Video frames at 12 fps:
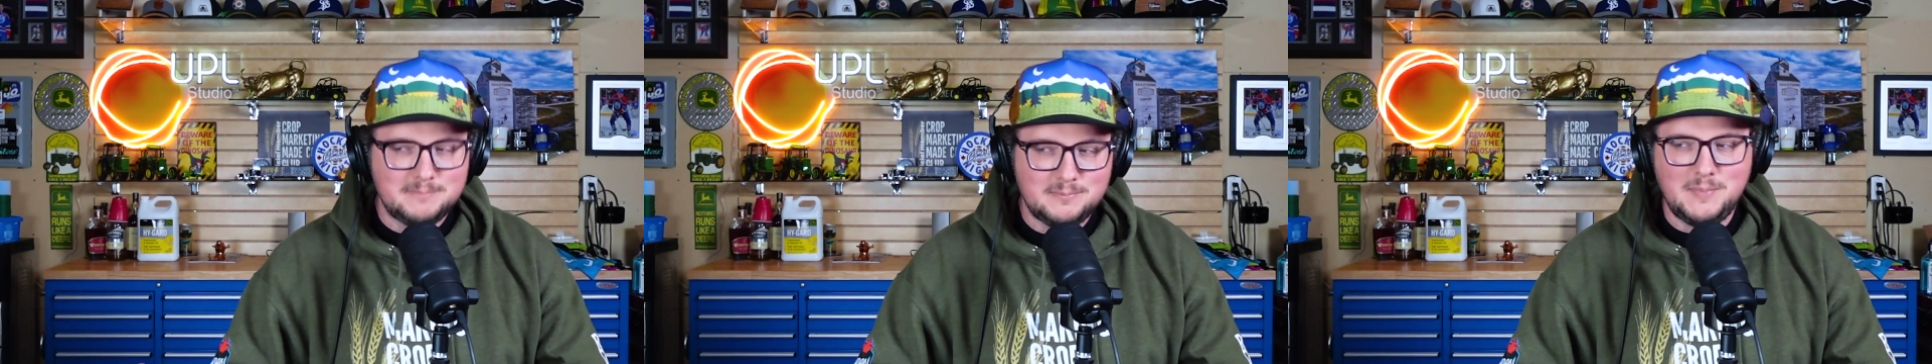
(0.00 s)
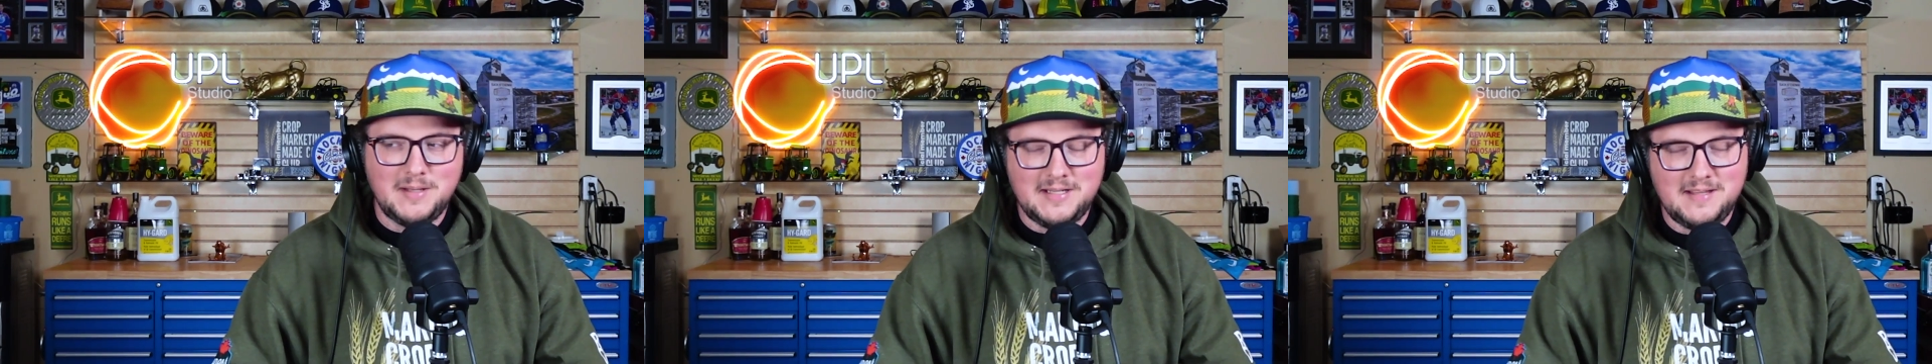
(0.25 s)

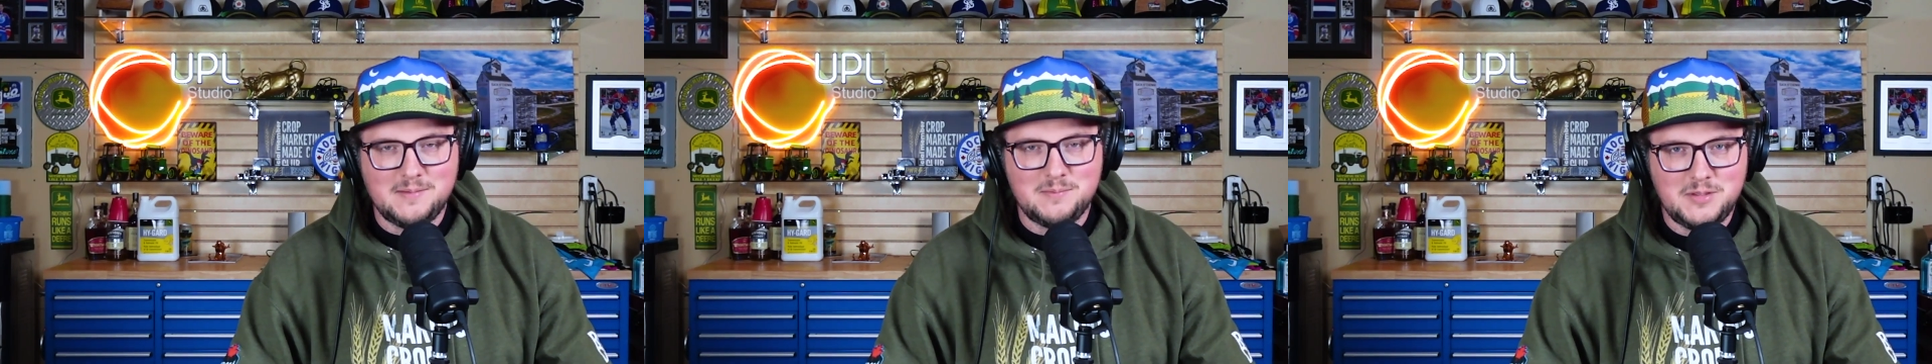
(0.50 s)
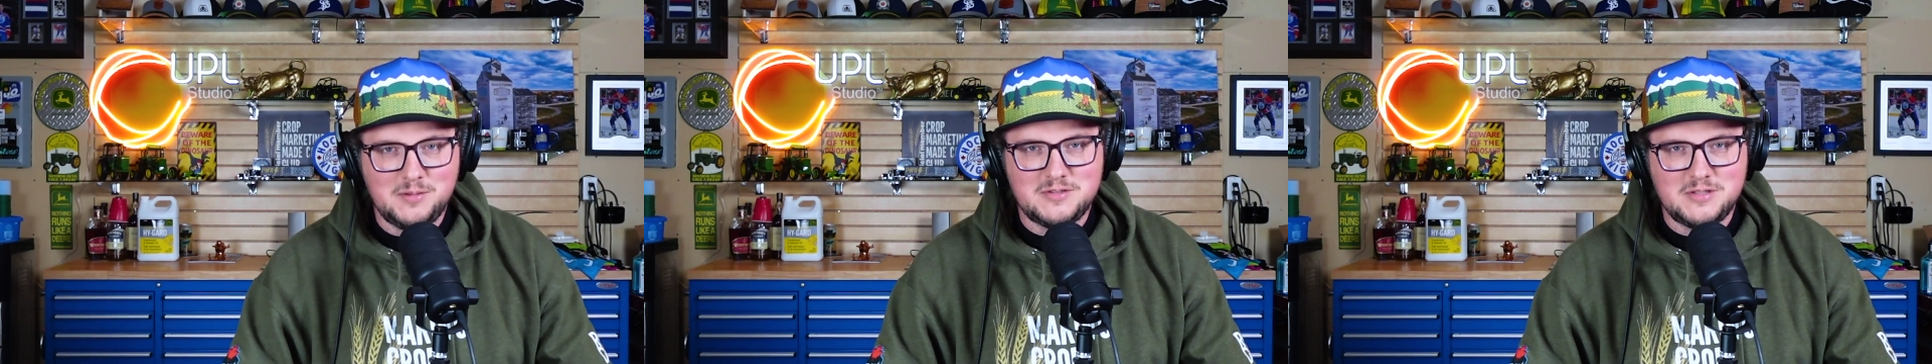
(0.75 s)
many of them
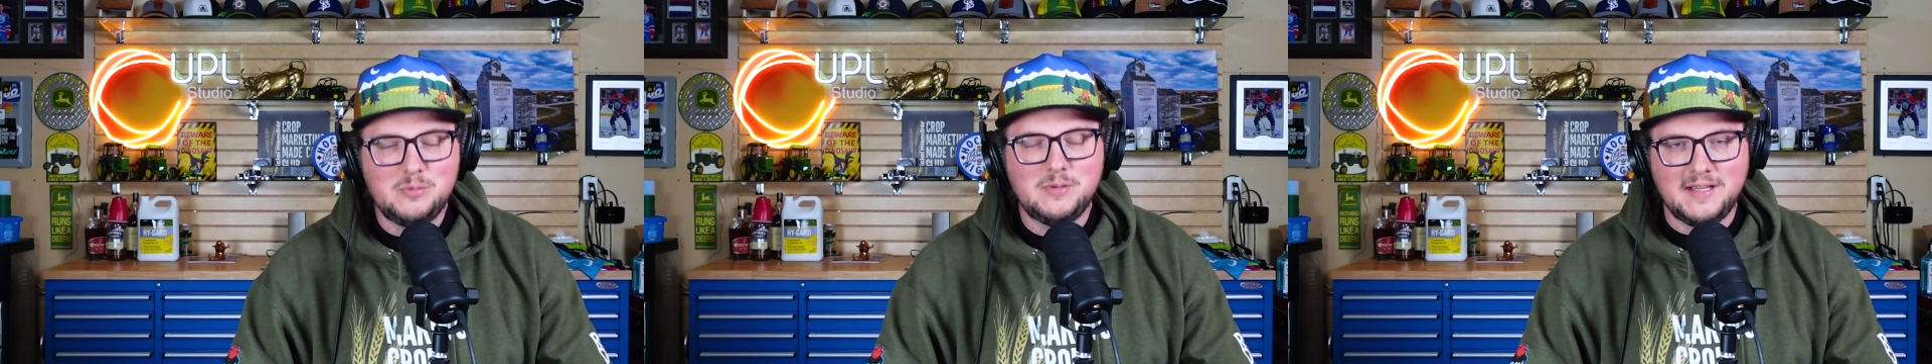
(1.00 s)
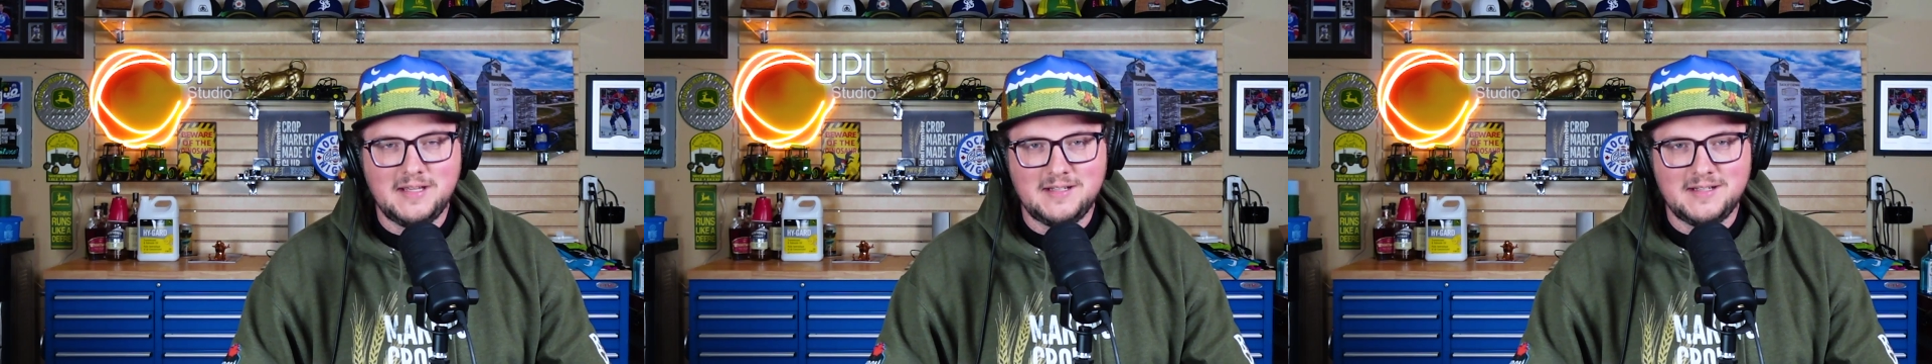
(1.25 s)
do tune
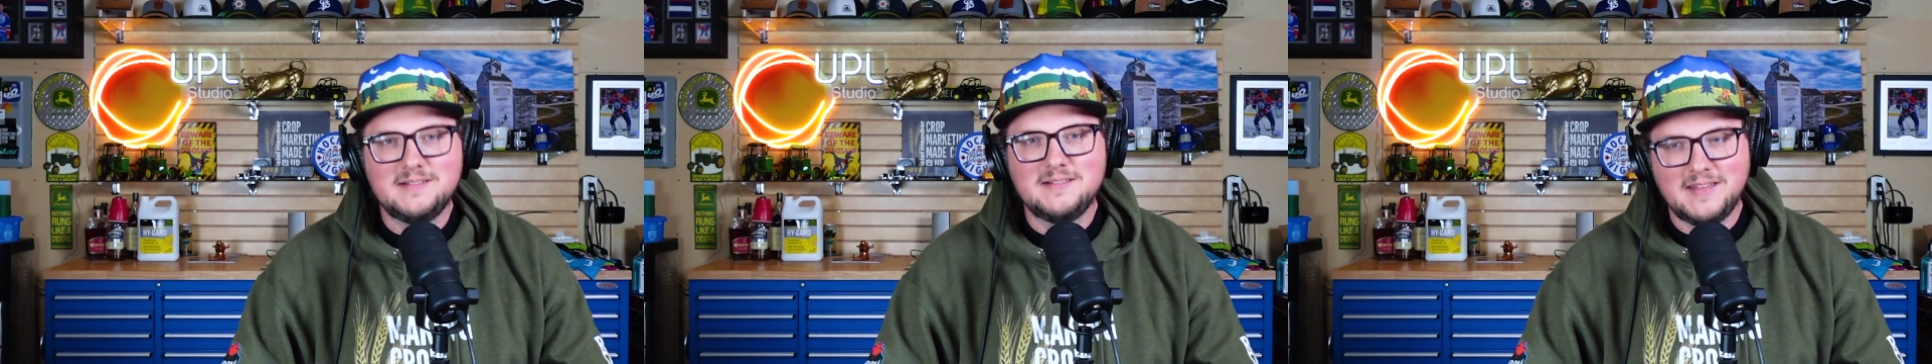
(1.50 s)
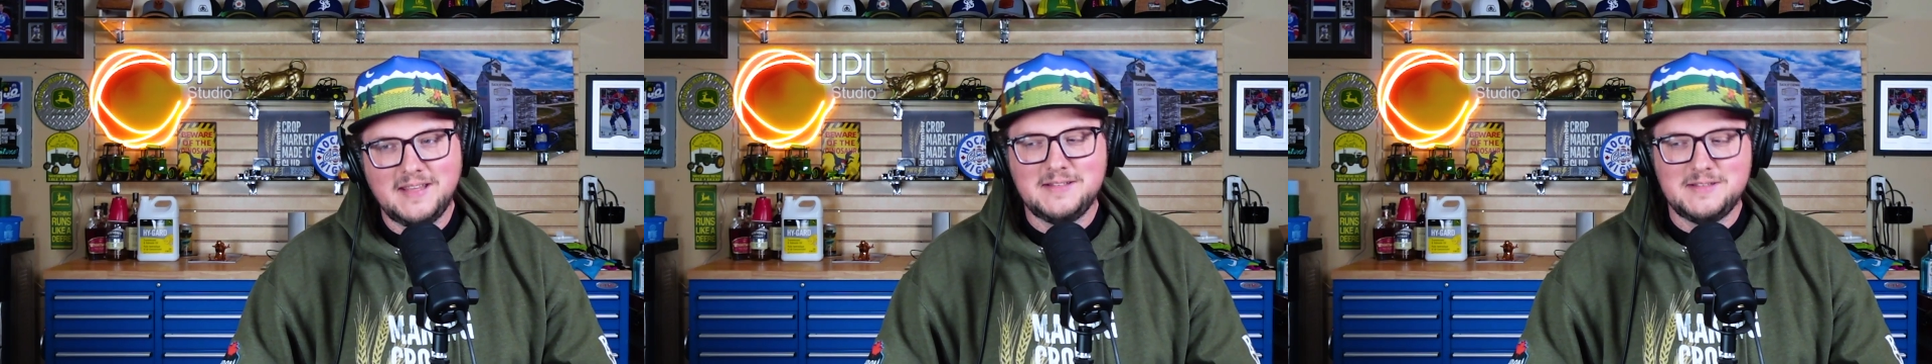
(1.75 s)
in and
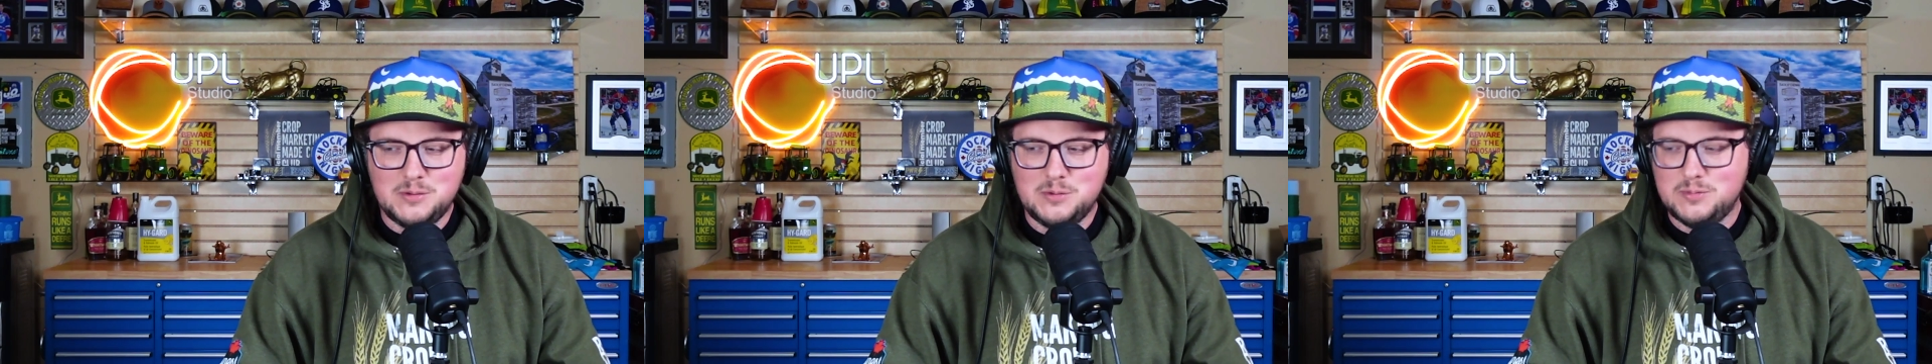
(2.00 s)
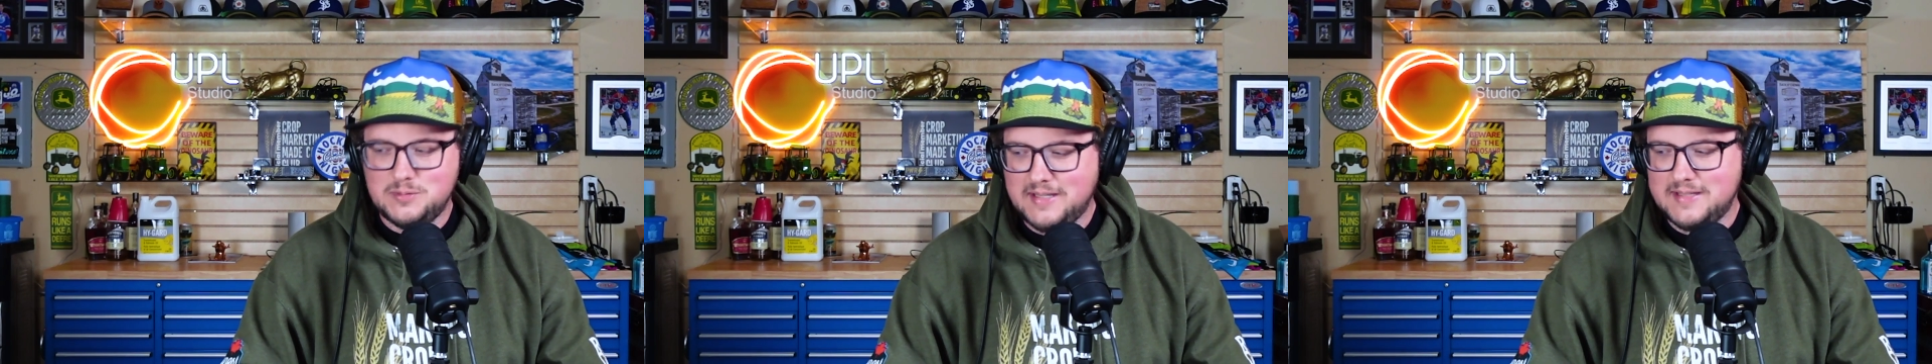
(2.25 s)
they
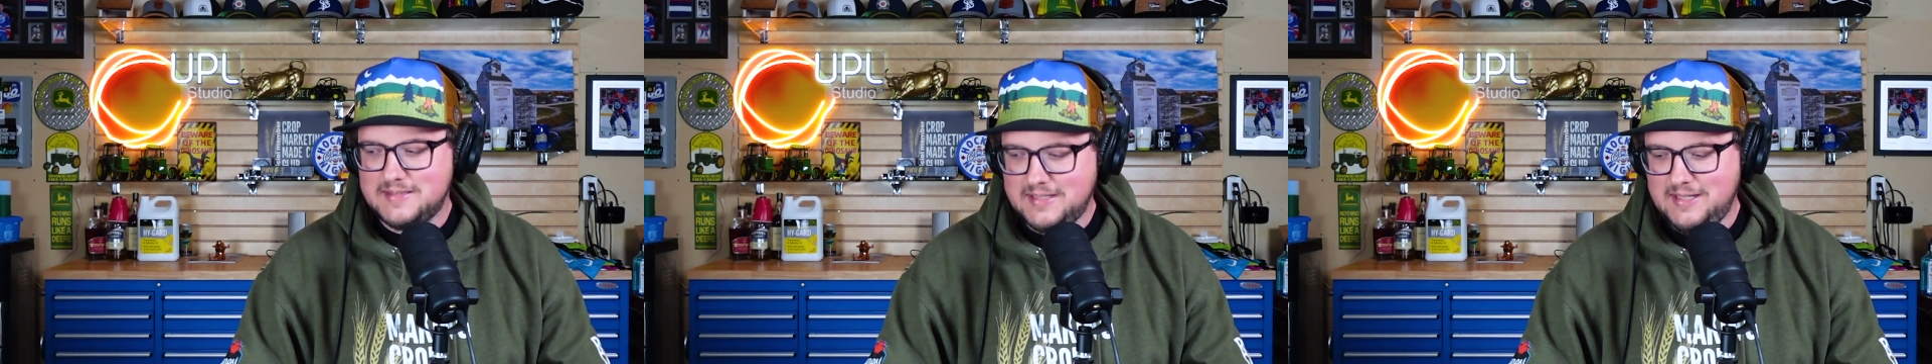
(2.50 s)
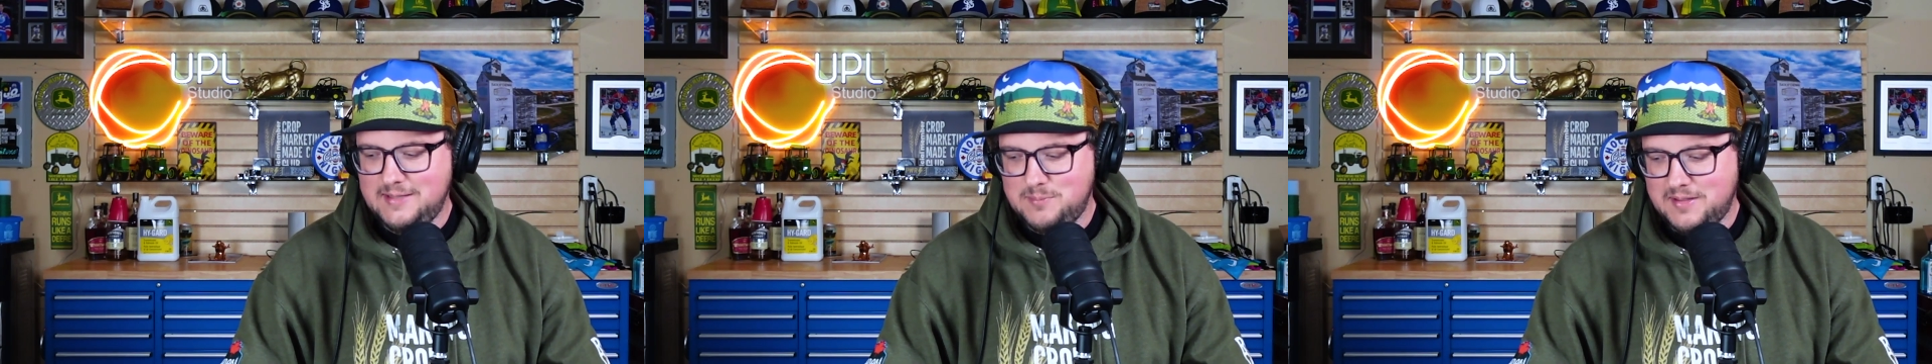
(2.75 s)
do get the
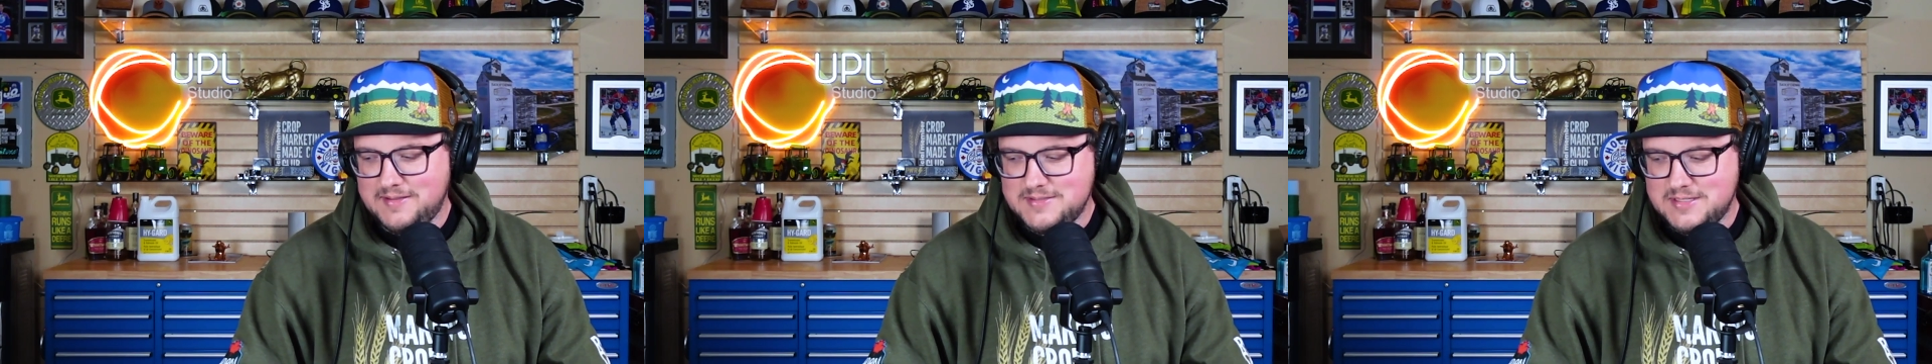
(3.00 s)
emails,